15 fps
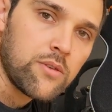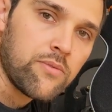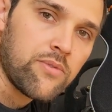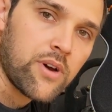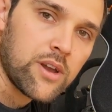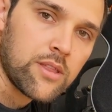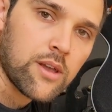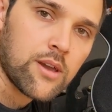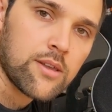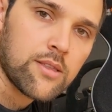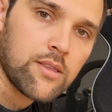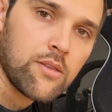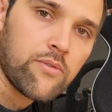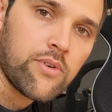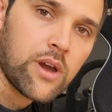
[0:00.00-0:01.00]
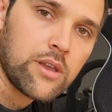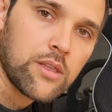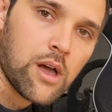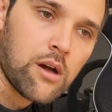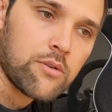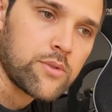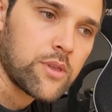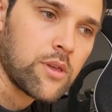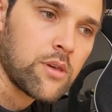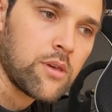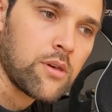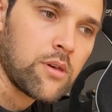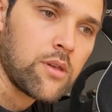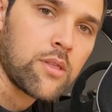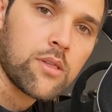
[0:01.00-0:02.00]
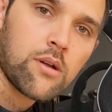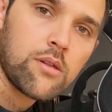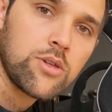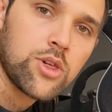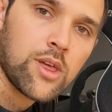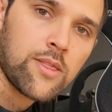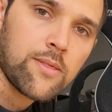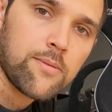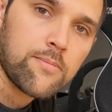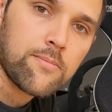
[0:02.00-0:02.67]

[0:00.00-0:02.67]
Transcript: find out a solution.